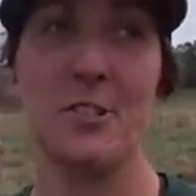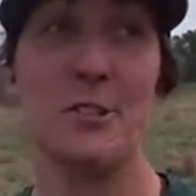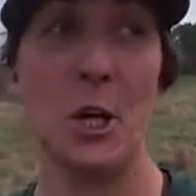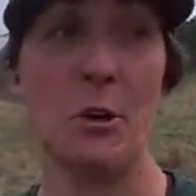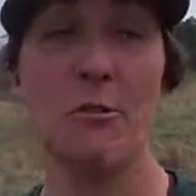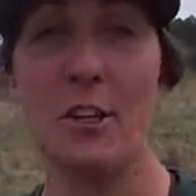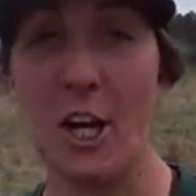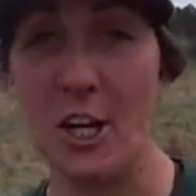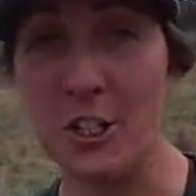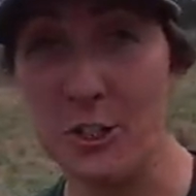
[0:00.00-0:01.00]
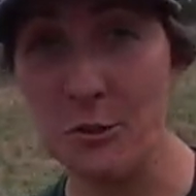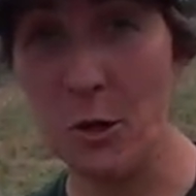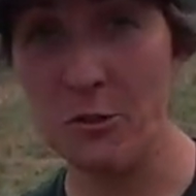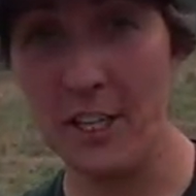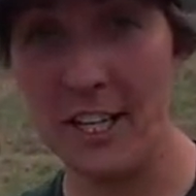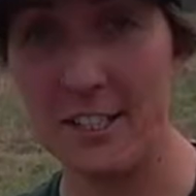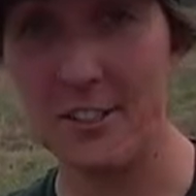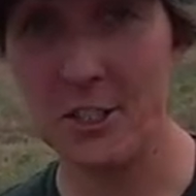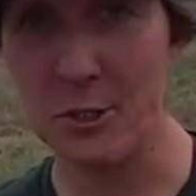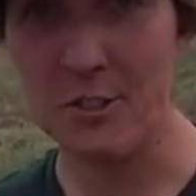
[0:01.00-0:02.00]
So a ewe only
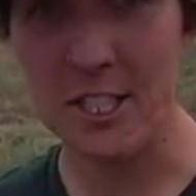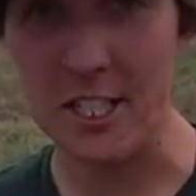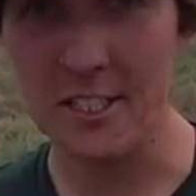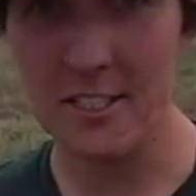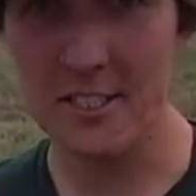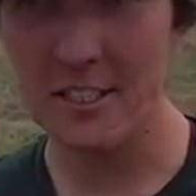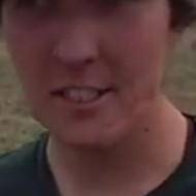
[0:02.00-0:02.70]
has two teats,